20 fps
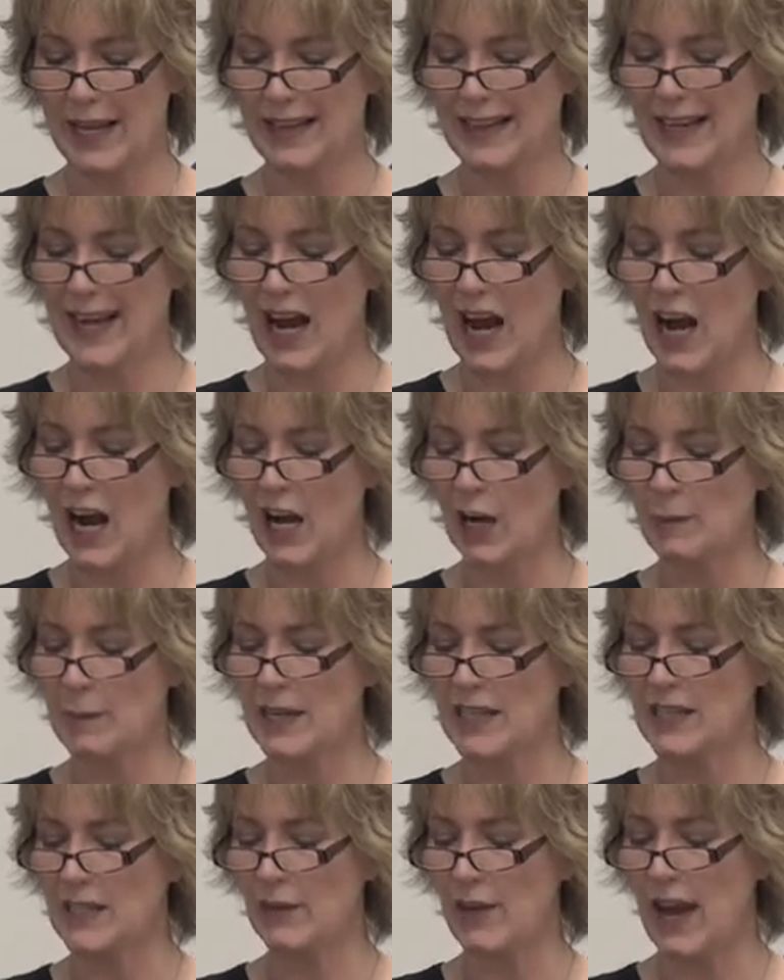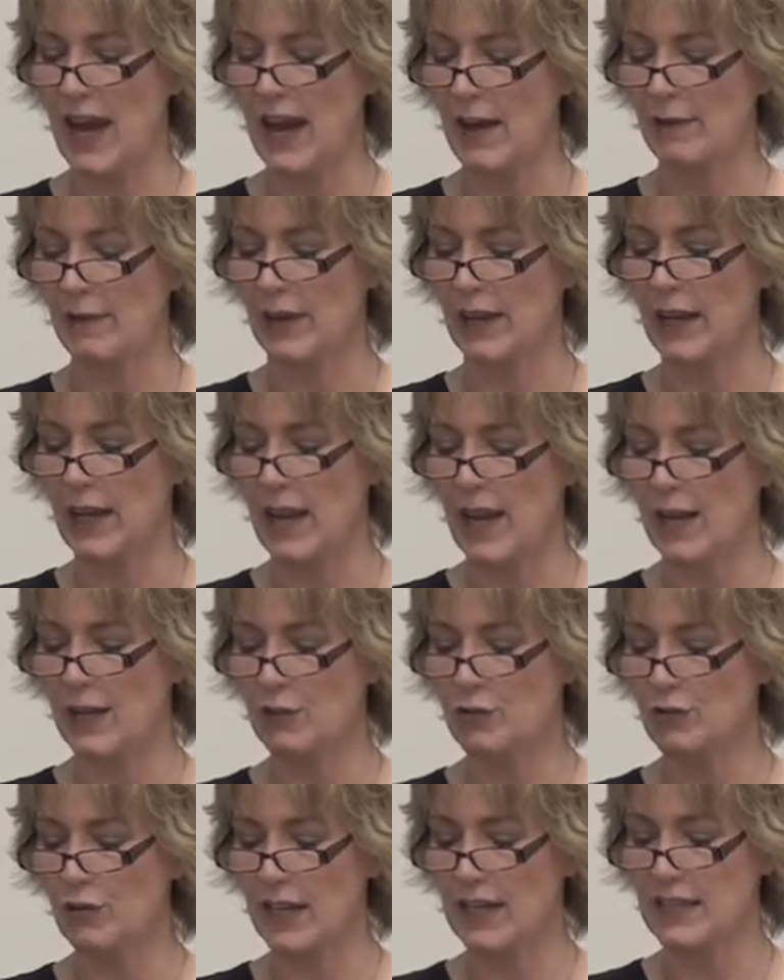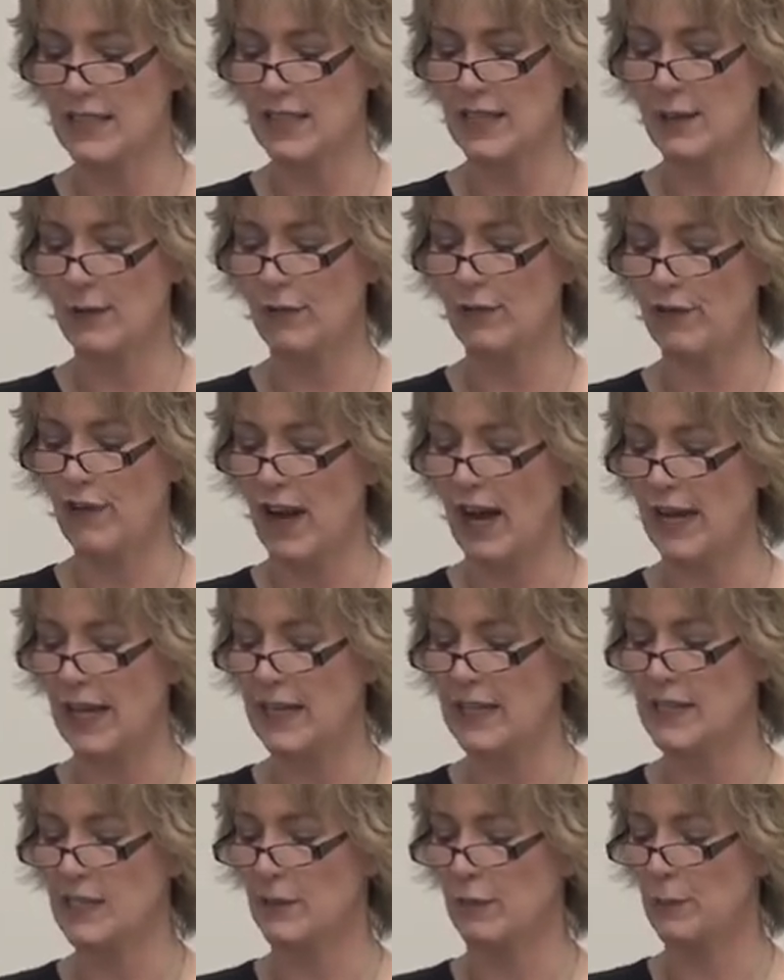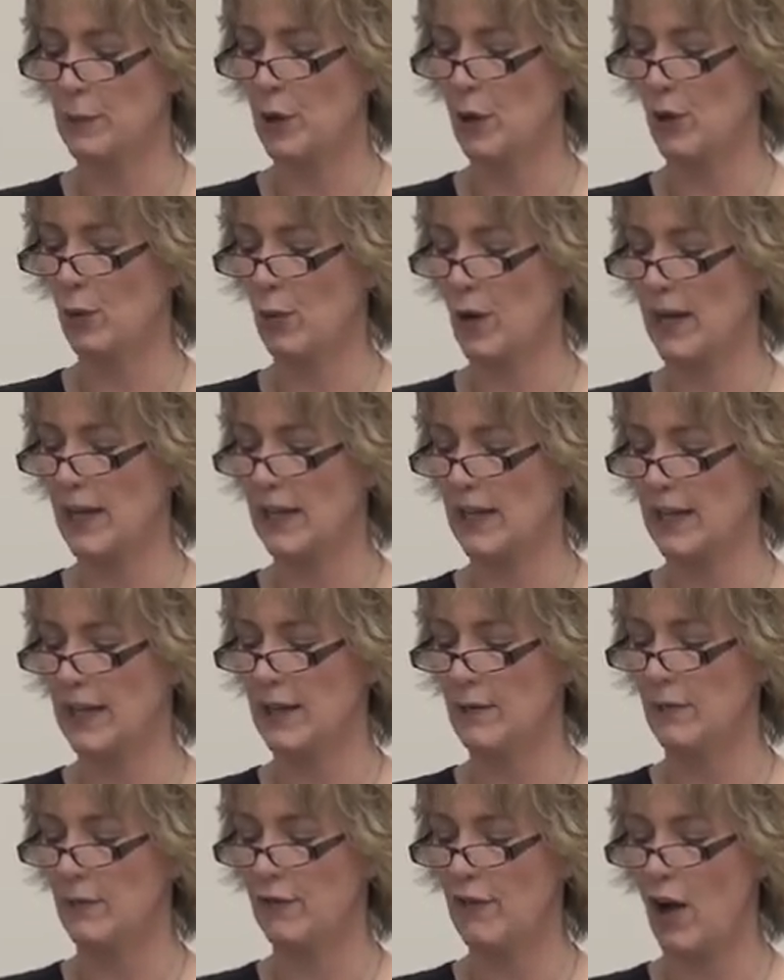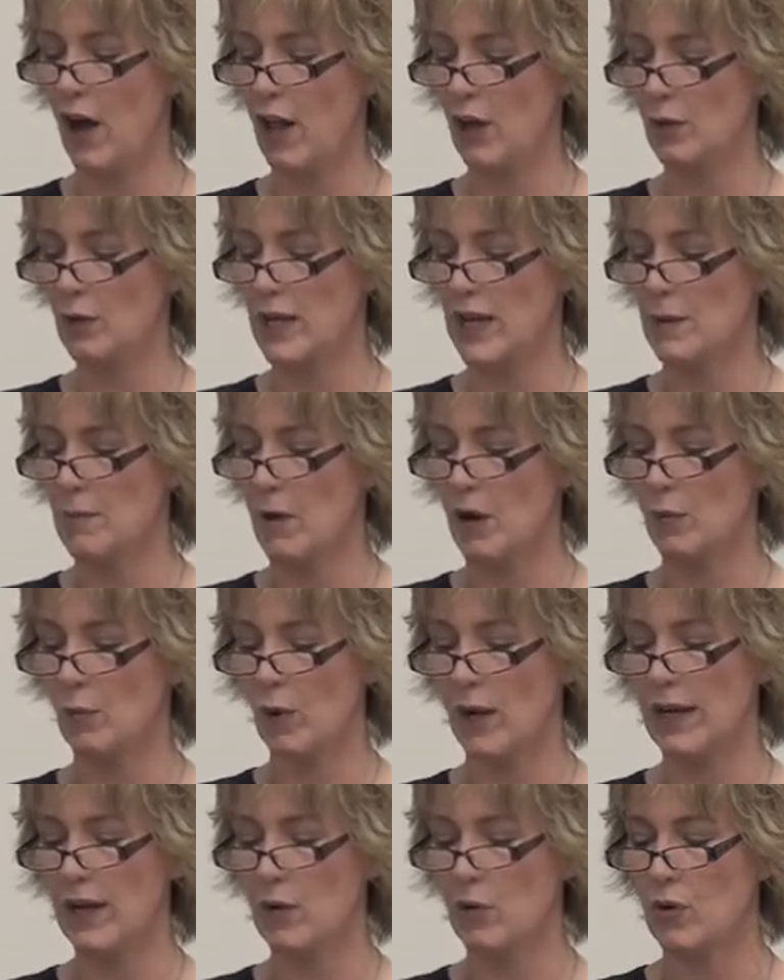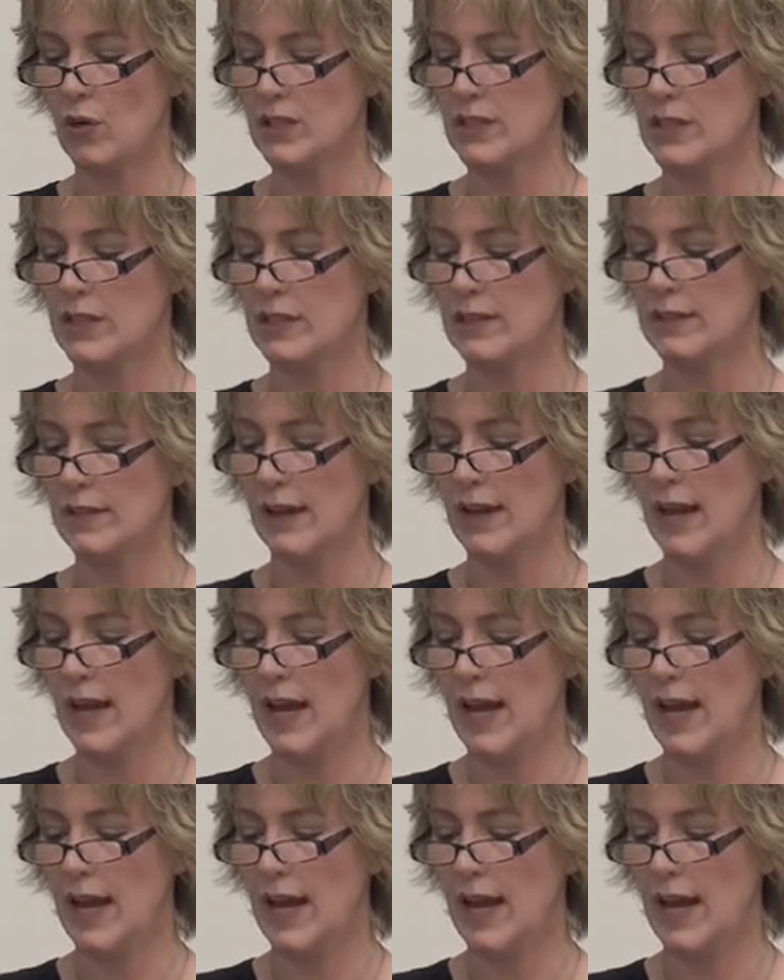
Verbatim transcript: The armies of heaven, dressed in the finest of pure white linen, followed him on white horses.